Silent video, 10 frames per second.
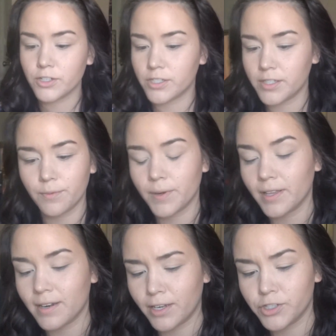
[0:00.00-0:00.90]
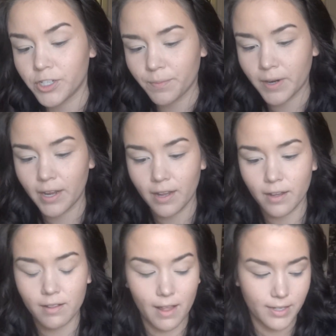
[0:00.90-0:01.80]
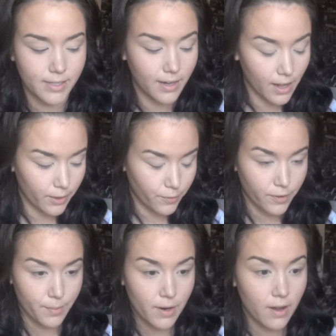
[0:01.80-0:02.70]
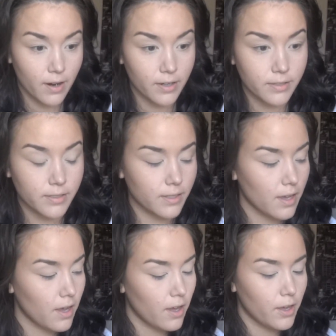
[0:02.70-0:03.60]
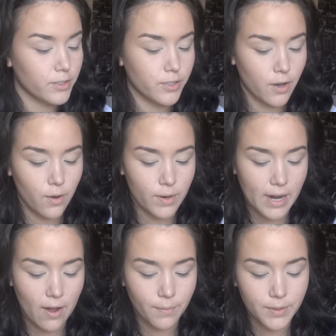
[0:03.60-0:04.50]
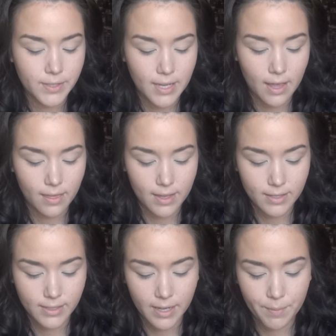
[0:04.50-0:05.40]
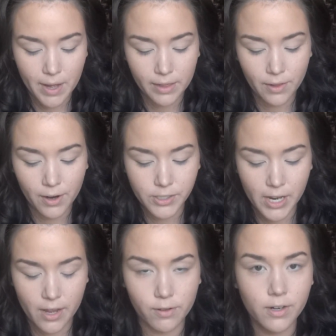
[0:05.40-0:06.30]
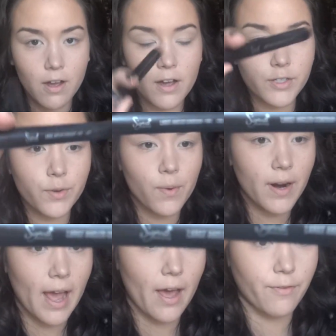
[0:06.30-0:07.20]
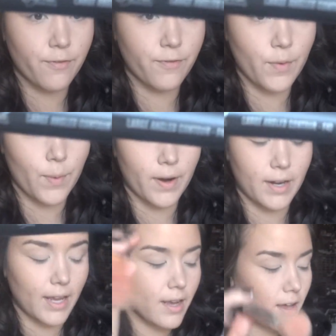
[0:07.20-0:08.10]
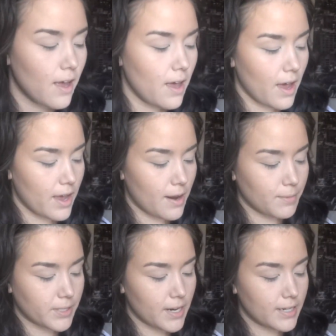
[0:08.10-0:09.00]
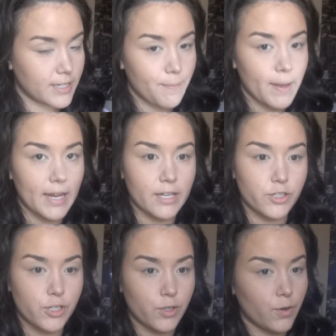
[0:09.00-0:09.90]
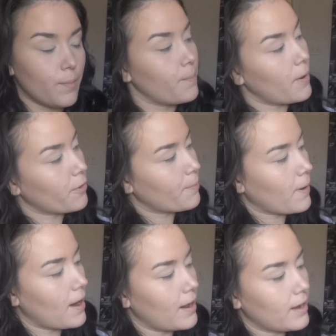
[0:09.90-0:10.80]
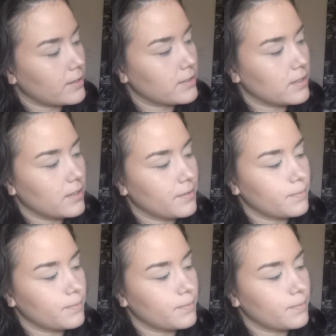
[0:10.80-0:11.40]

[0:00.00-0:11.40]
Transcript: just the really nice shimmery classic color from NARS. So now I'm using the Sigma Large Angled Contour F40, and I'm just gonna dip it into both products.